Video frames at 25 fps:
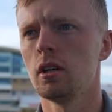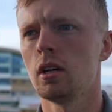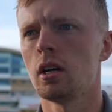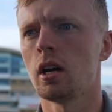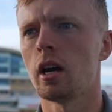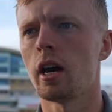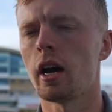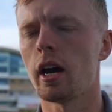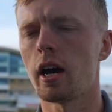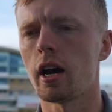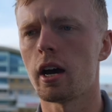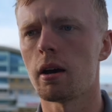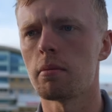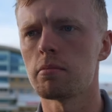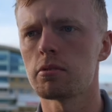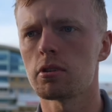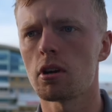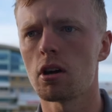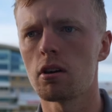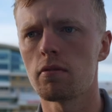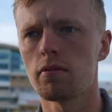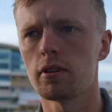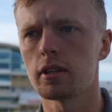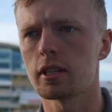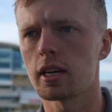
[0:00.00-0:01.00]
so
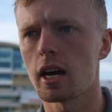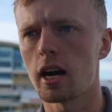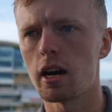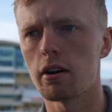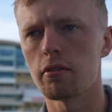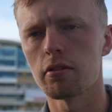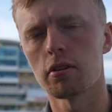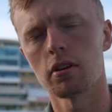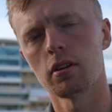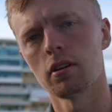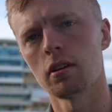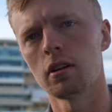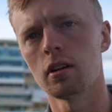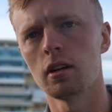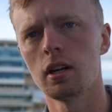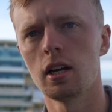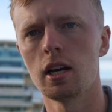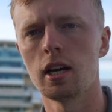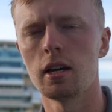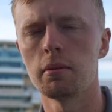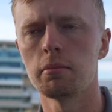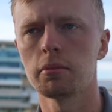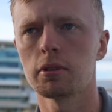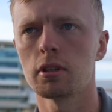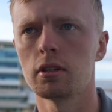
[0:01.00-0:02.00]
hopefully Calvin and
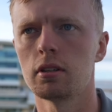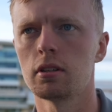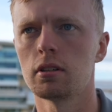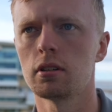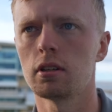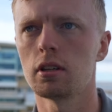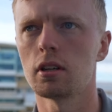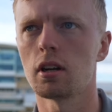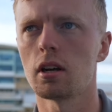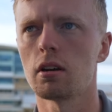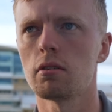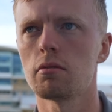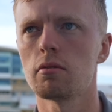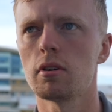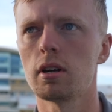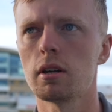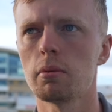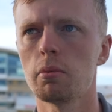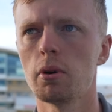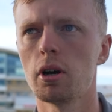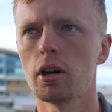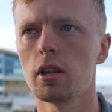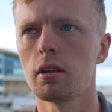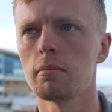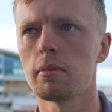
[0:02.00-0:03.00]
Liam can, you know, really
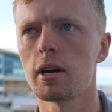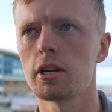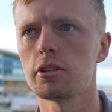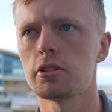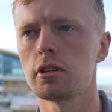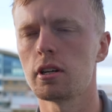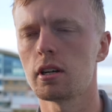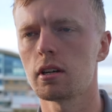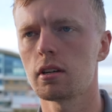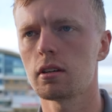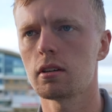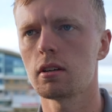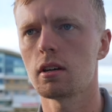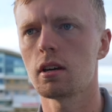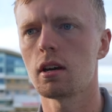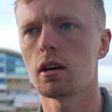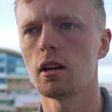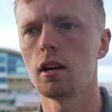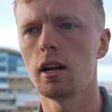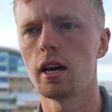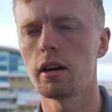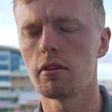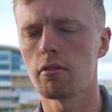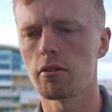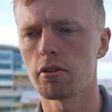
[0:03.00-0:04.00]
work the magic
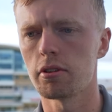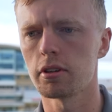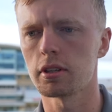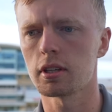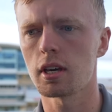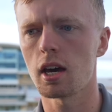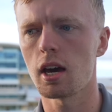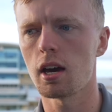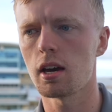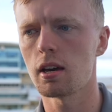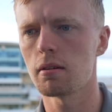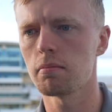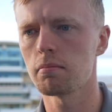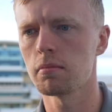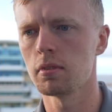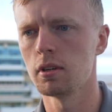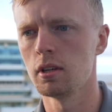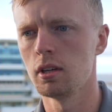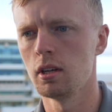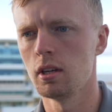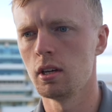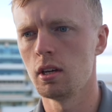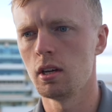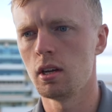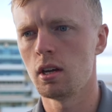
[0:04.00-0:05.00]
later on in the game.
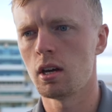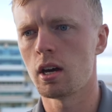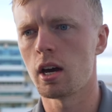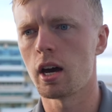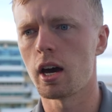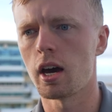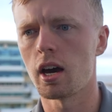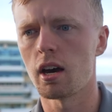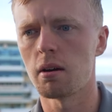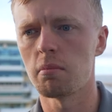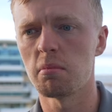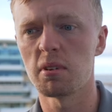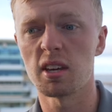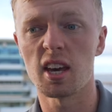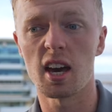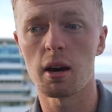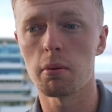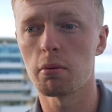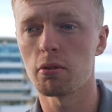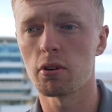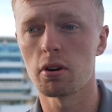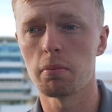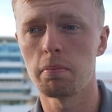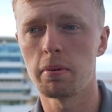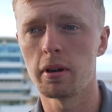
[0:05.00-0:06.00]
Yeah,
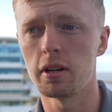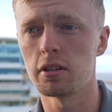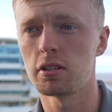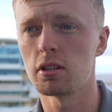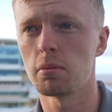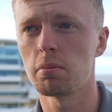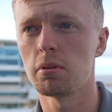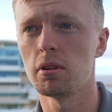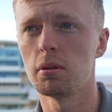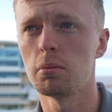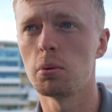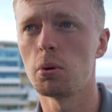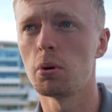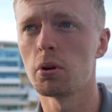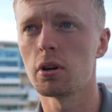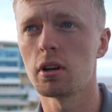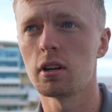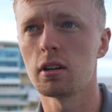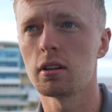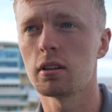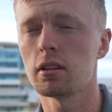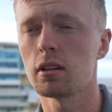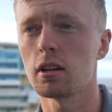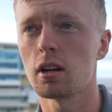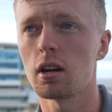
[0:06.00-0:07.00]
we've got to pitch up in the
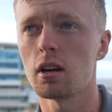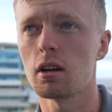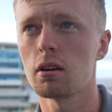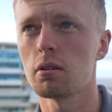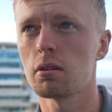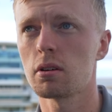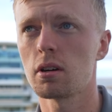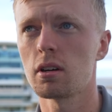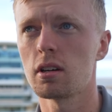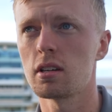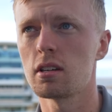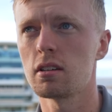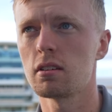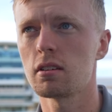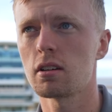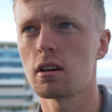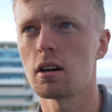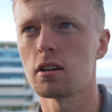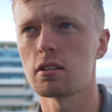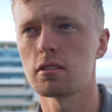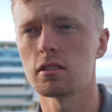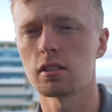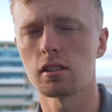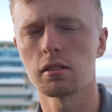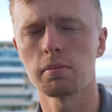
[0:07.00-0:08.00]
morning. You know,
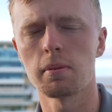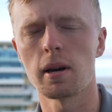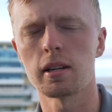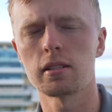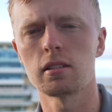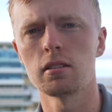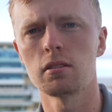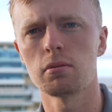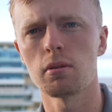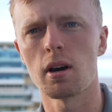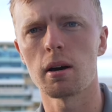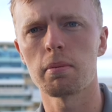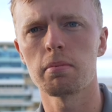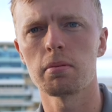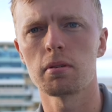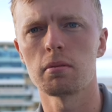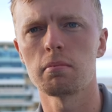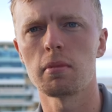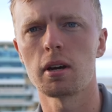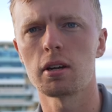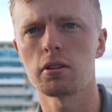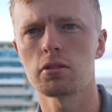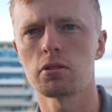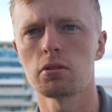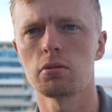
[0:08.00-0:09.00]
can't just expect it to happen.
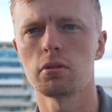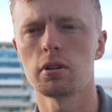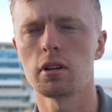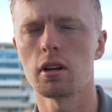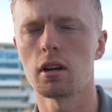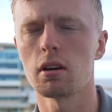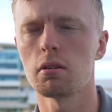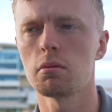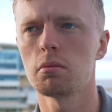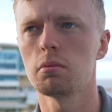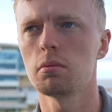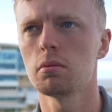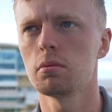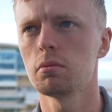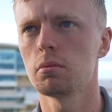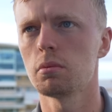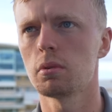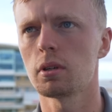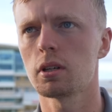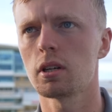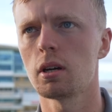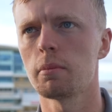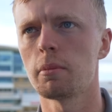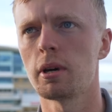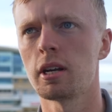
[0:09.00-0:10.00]
Make sure, you know,
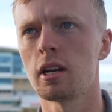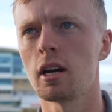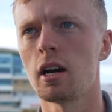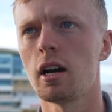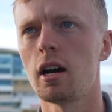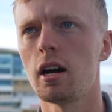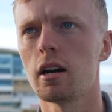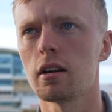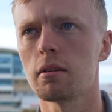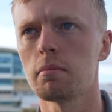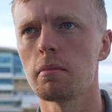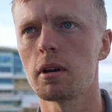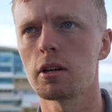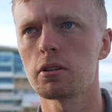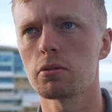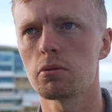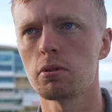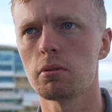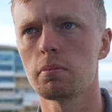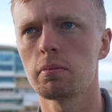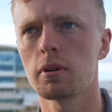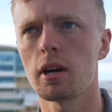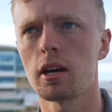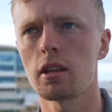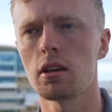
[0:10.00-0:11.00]
come in hard and make sure
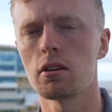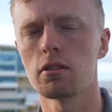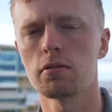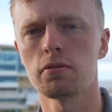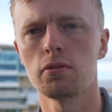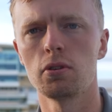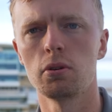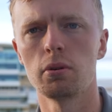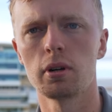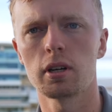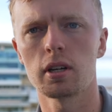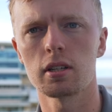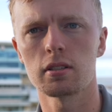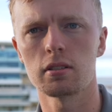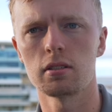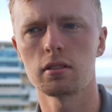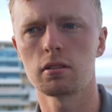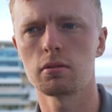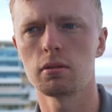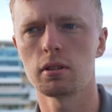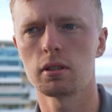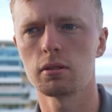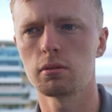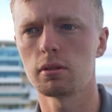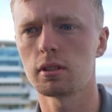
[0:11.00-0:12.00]
we get those four wickets as
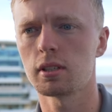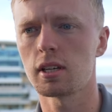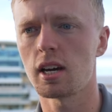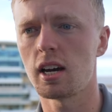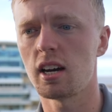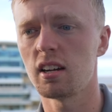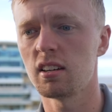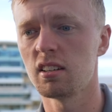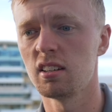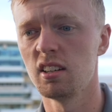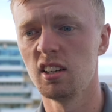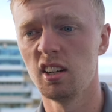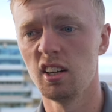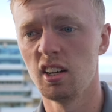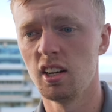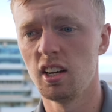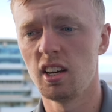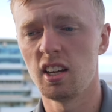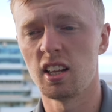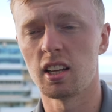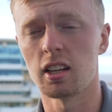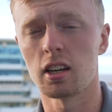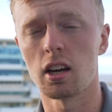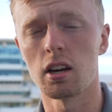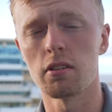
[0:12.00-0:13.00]
quick as we can
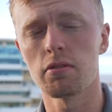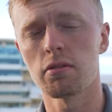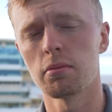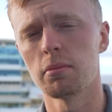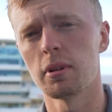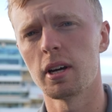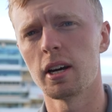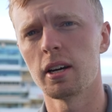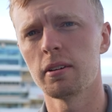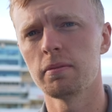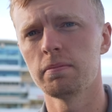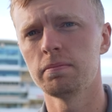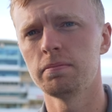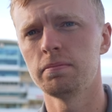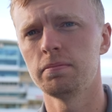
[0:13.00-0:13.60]
and go from there.